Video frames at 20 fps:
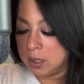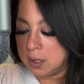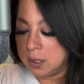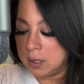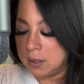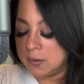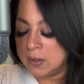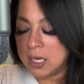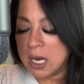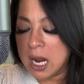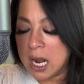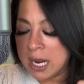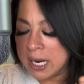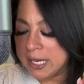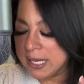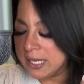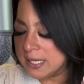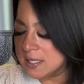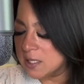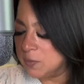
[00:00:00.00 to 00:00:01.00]
that I
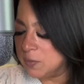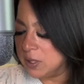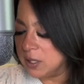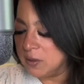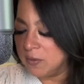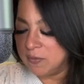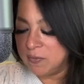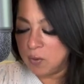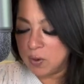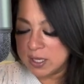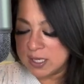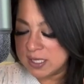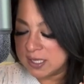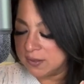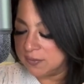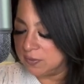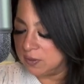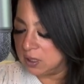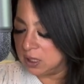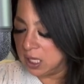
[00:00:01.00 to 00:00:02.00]
get to be the voice
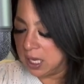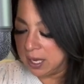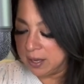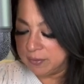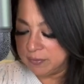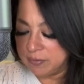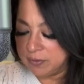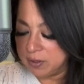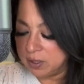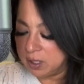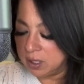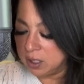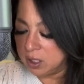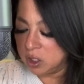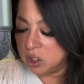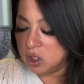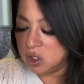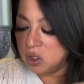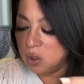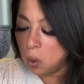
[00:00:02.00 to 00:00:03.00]
of love,
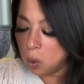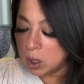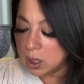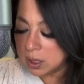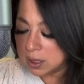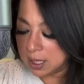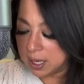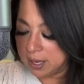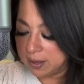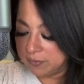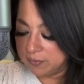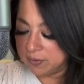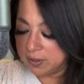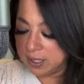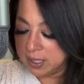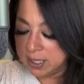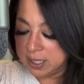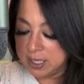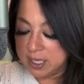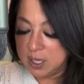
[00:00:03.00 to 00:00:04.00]
your love,
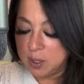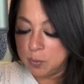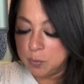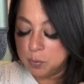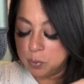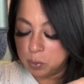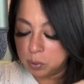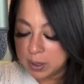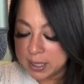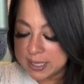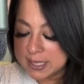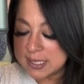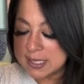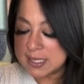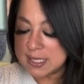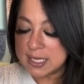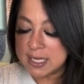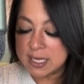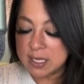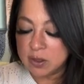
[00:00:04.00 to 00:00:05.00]

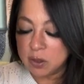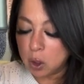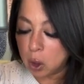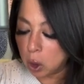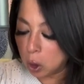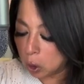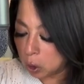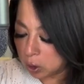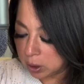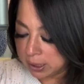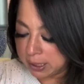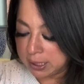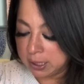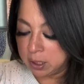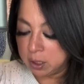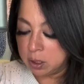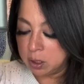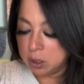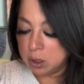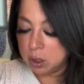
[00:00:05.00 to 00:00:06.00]
embracing the hurting,
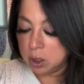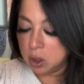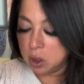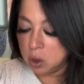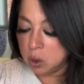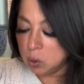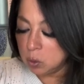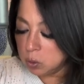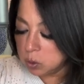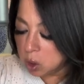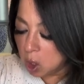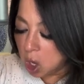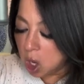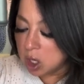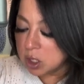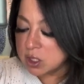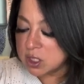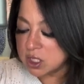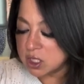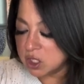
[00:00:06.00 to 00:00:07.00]
who
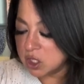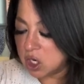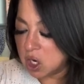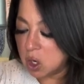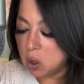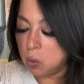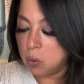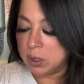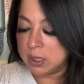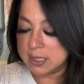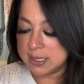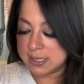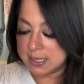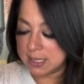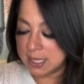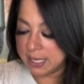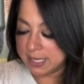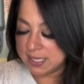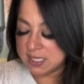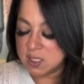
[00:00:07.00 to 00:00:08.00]
long to know what it's
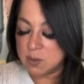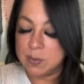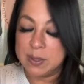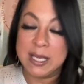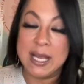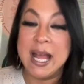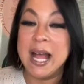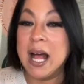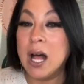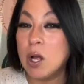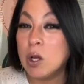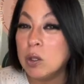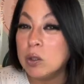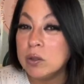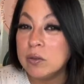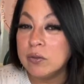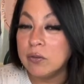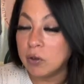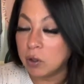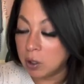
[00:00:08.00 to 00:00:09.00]
like to be held
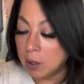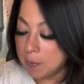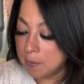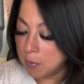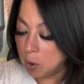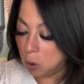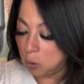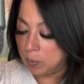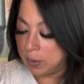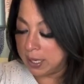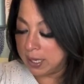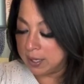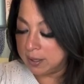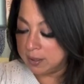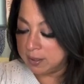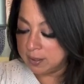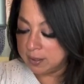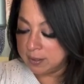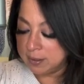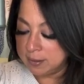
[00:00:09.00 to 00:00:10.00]
for a moment,
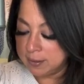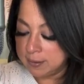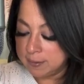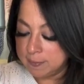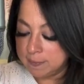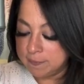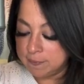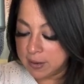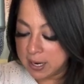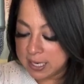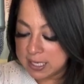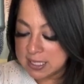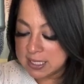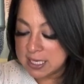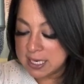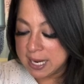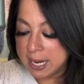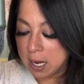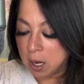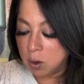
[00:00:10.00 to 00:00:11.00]

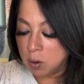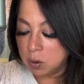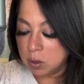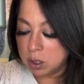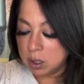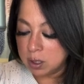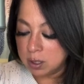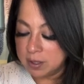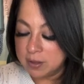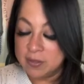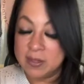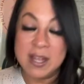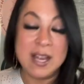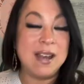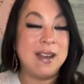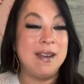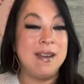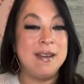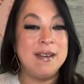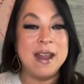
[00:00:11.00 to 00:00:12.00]
finding out that
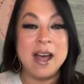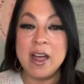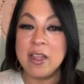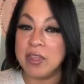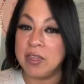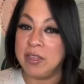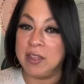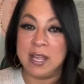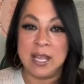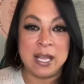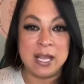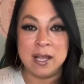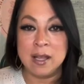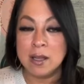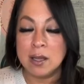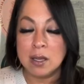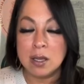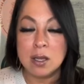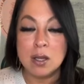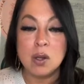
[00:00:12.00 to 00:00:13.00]
nothing
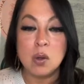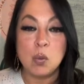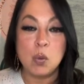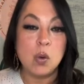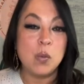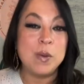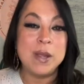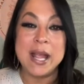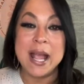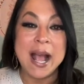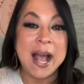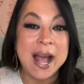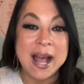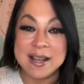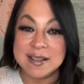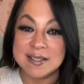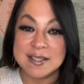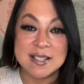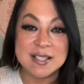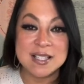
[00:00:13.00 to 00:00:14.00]
will be
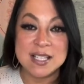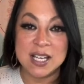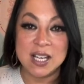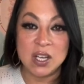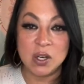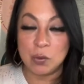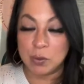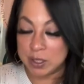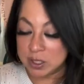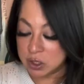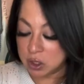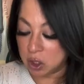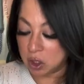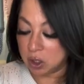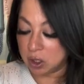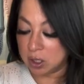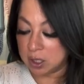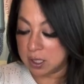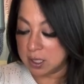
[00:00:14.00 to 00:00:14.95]
asked in return,